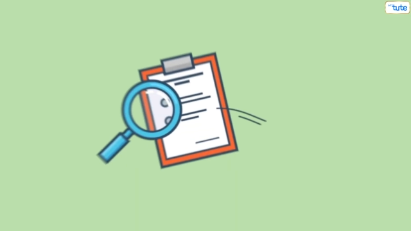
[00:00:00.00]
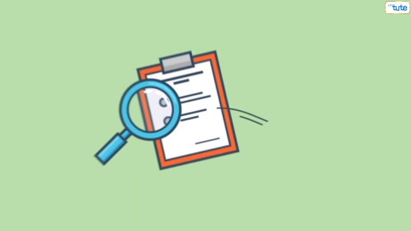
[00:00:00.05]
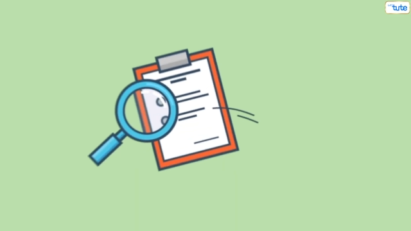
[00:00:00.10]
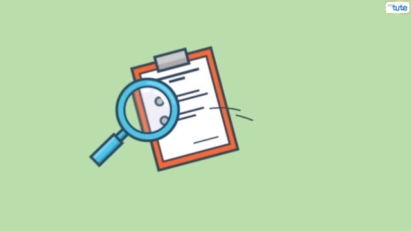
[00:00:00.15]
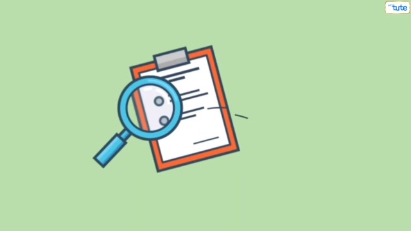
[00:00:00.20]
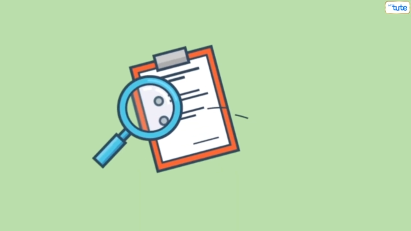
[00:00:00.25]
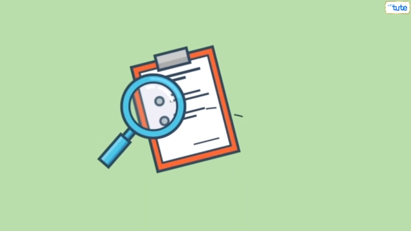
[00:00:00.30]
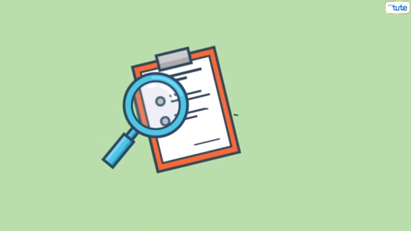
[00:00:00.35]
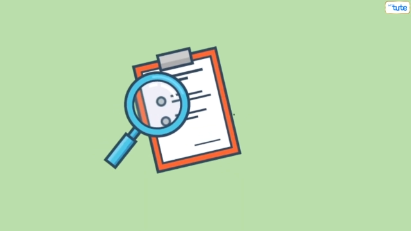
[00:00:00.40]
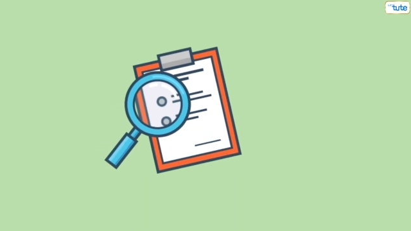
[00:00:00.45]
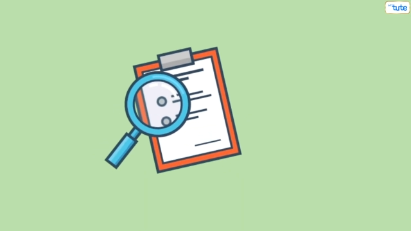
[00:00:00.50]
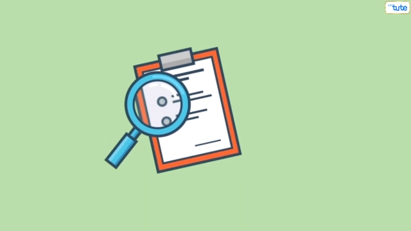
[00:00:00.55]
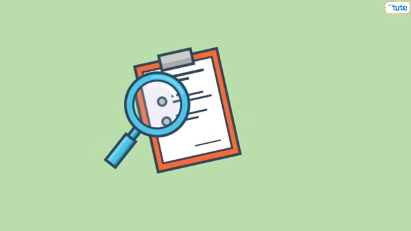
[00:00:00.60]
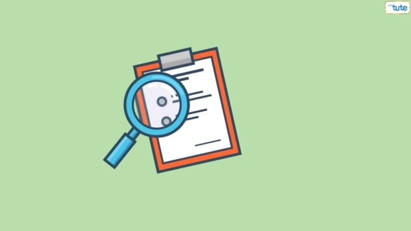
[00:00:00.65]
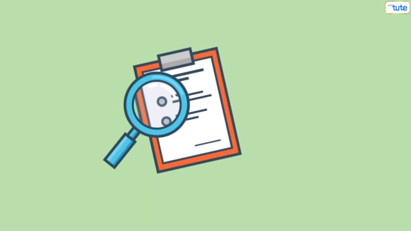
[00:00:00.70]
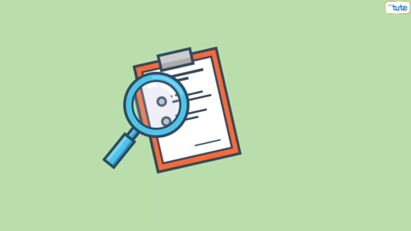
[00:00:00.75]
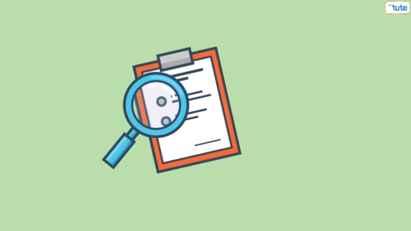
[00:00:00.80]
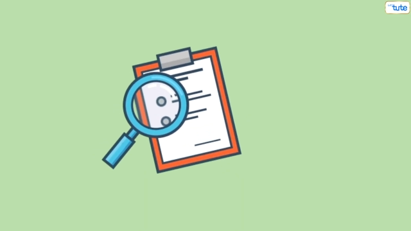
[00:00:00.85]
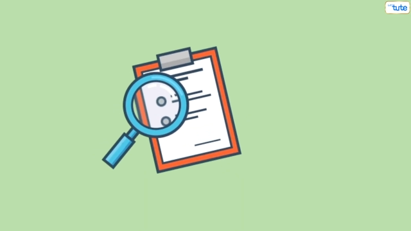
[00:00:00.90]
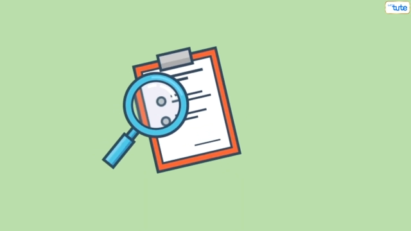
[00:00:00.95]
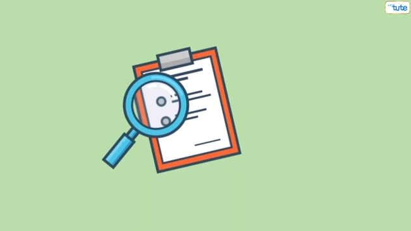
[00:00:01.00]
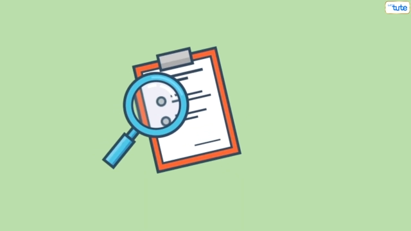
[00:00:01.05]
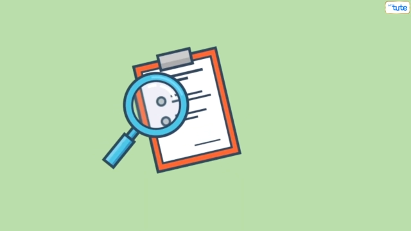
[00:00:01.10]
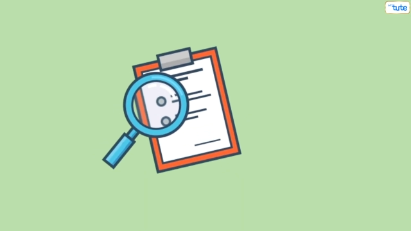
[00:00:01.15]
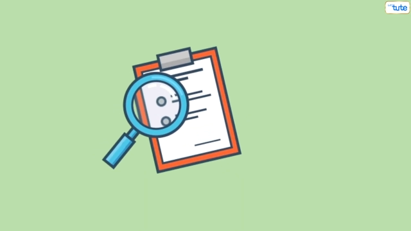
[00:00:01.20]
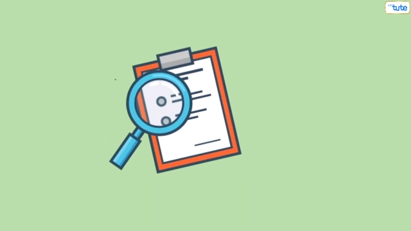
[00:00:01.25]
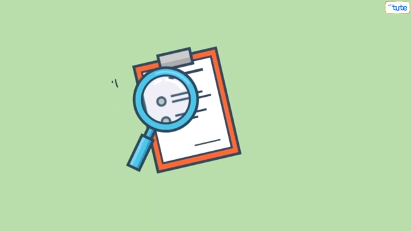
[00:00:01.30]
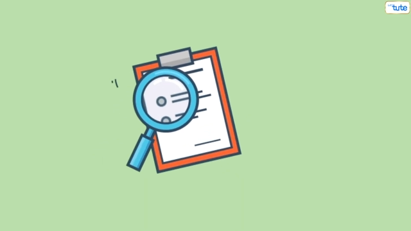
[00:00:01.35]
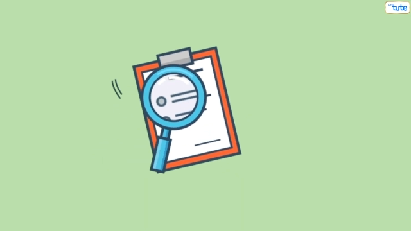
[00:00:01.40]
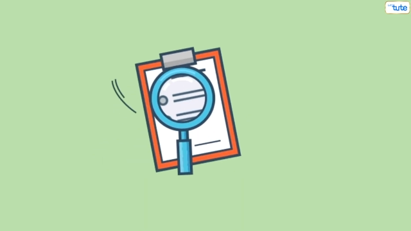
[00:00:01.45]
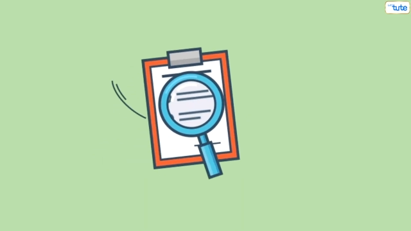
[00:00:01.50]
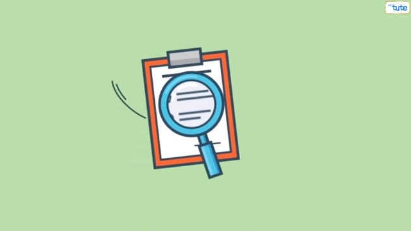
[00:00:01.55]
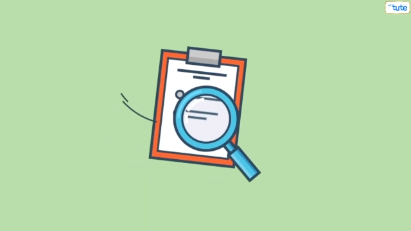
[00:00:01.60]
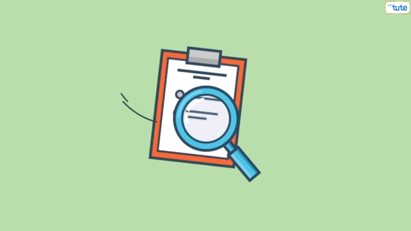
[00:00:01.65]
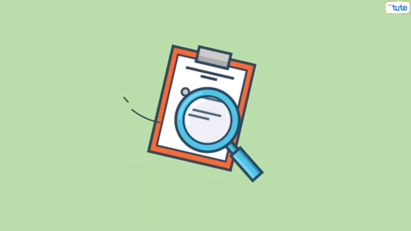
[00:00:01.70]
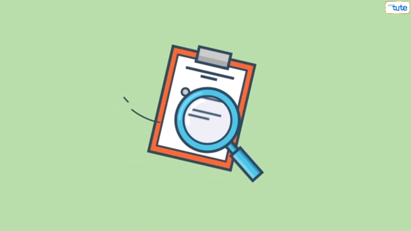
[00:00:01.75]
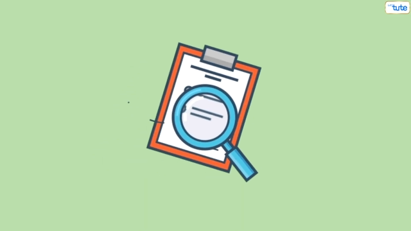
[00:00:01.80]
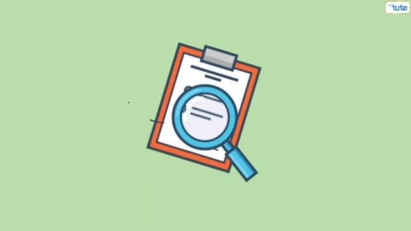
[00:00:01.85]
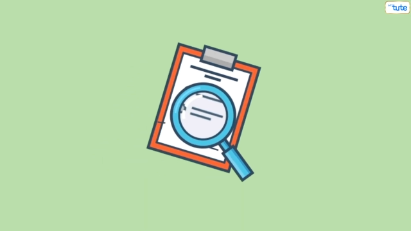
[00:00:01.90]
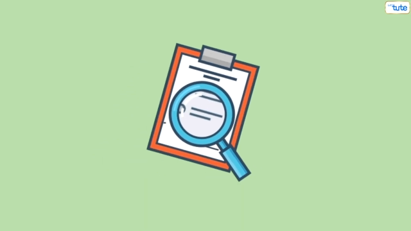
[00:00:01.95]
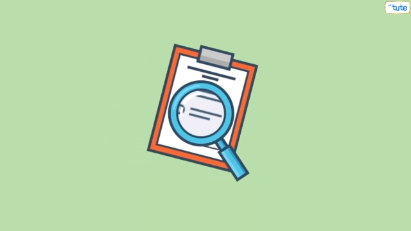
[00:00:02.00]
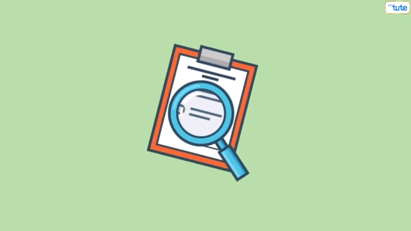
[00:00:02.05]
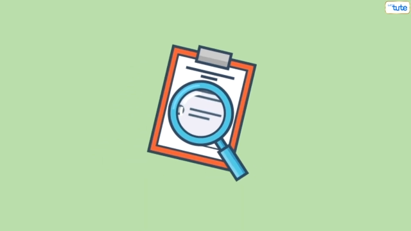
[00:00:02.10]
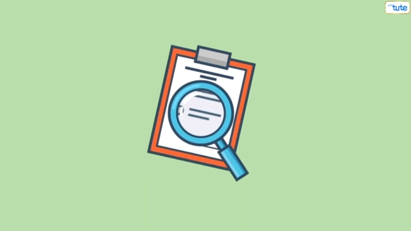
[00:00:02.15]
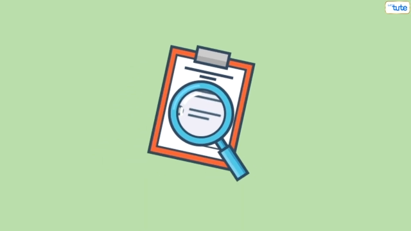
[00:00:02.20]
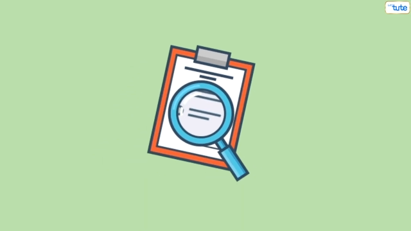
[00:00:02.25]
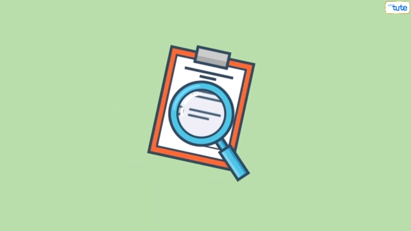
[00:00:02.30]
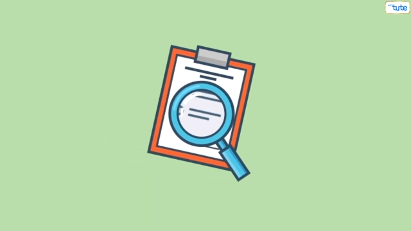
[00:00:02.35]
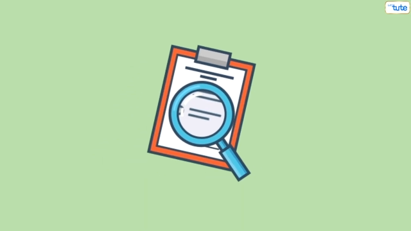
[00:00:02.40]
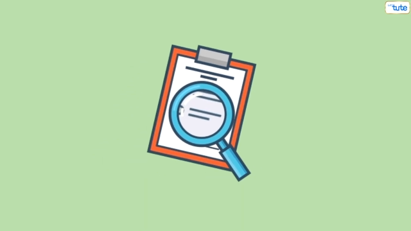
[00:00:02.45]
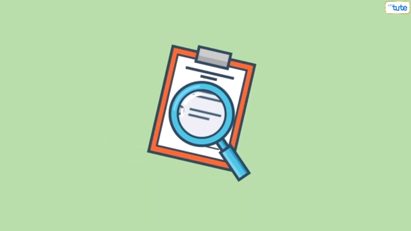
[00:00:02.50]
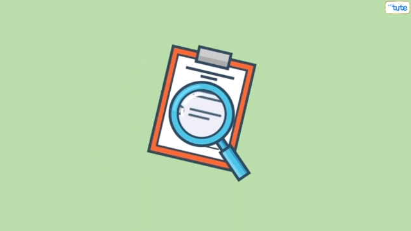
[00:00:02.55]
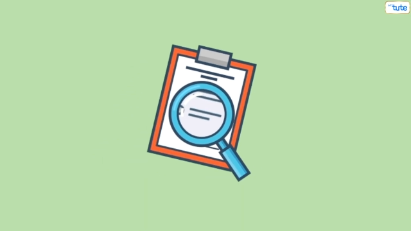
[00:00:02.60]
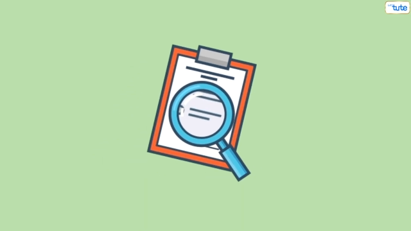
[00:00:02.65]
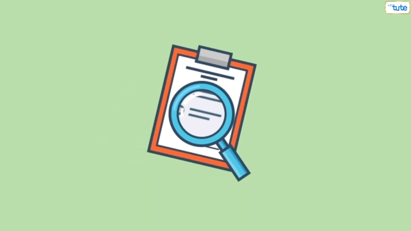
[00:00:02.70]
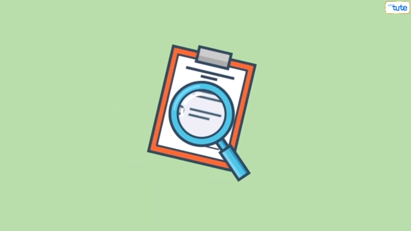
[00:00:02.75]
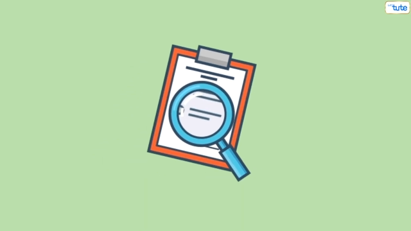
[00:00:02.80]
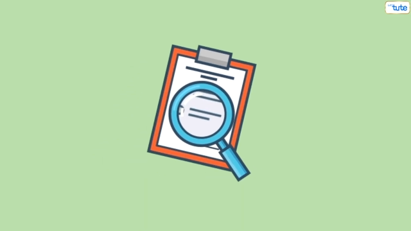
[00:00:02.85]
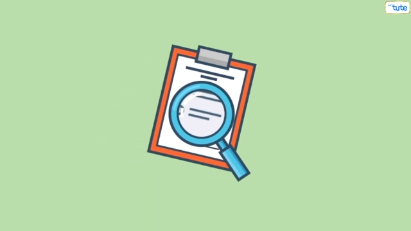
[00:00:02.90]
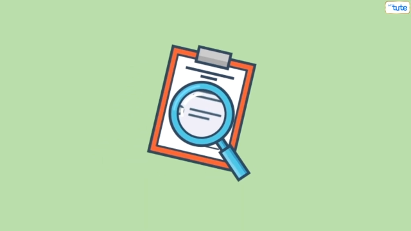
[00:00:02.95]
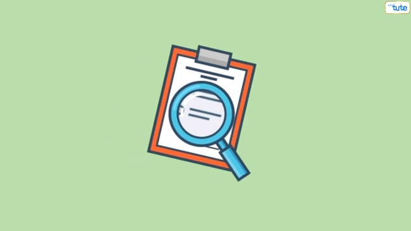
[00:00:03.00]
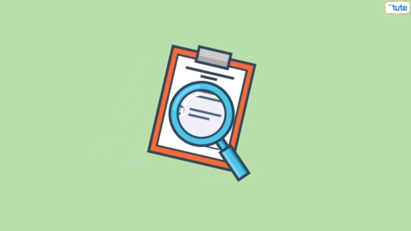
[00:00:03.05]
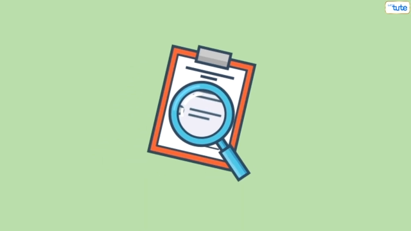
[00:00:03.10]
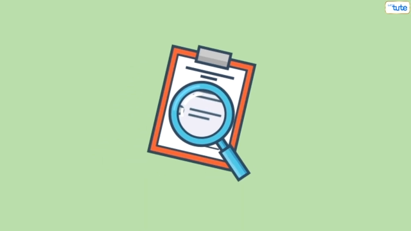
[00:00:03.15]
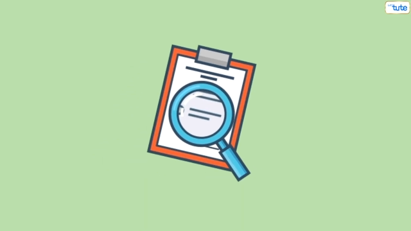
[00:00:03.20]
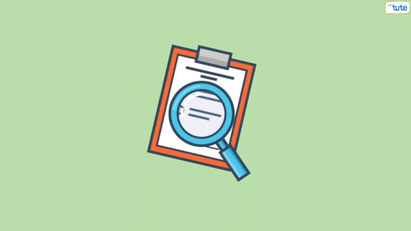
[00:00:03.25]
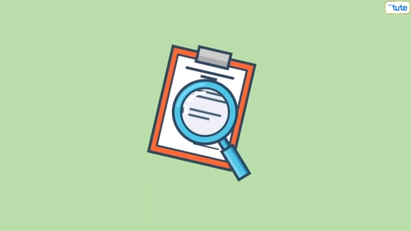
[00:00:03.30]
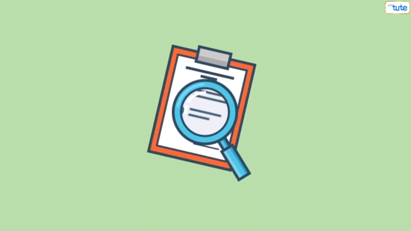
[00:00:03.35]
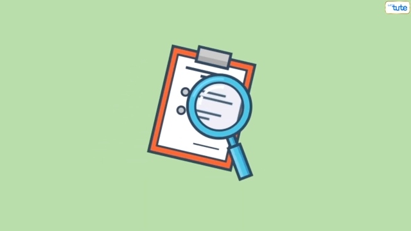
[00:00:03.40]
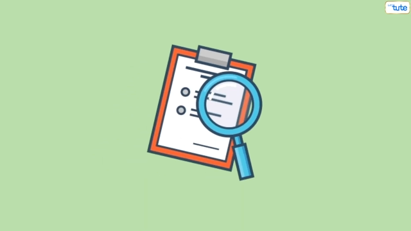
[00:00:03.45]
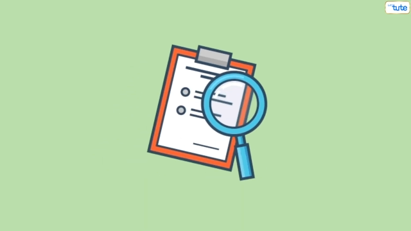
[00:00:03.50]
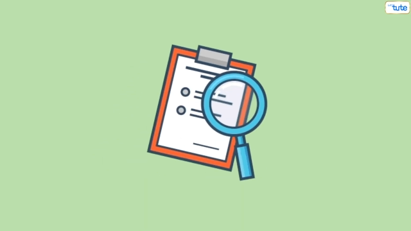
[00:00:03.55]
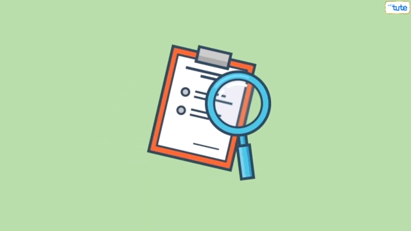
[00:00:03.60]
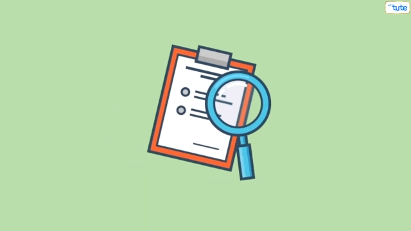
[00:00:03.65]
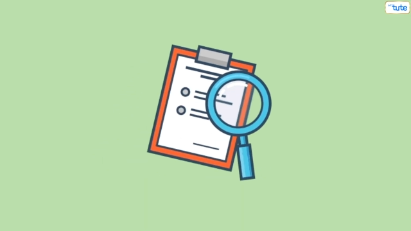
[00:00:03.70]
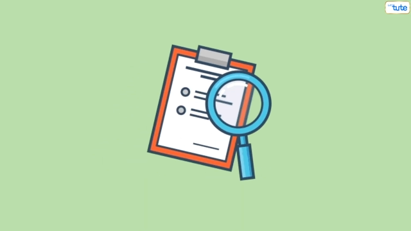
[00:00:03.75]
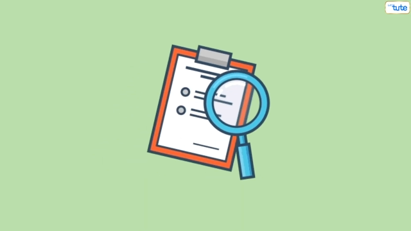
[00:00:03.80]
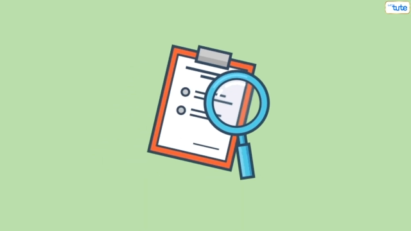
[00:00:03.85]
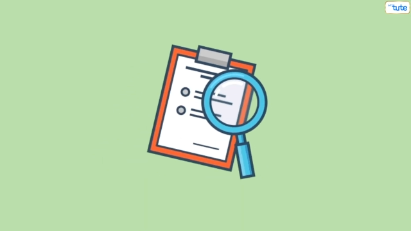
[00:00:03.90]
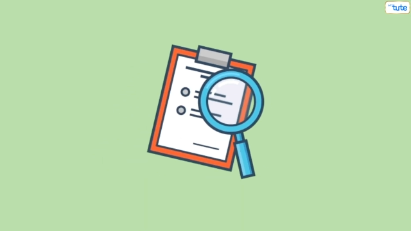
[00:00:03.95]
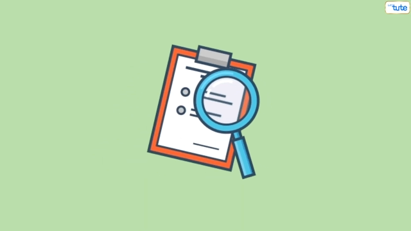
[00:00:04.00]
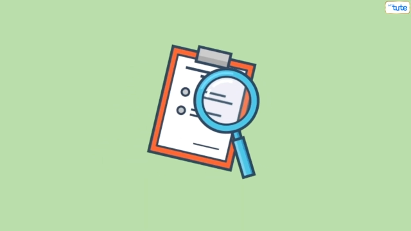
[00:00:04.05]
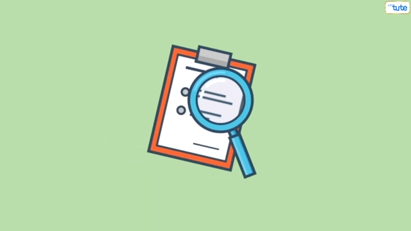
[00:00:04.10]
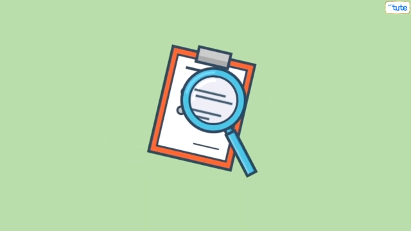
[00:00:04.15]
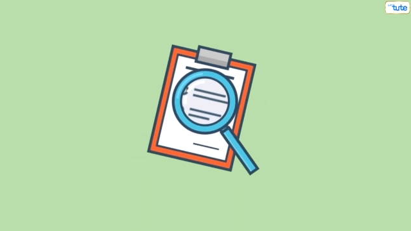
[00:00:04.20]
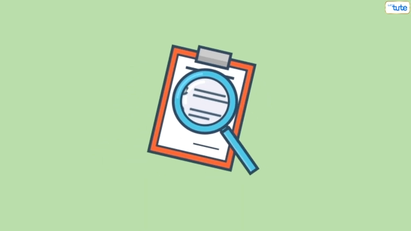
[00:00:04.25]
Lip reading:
Nobody's mouth can be seen.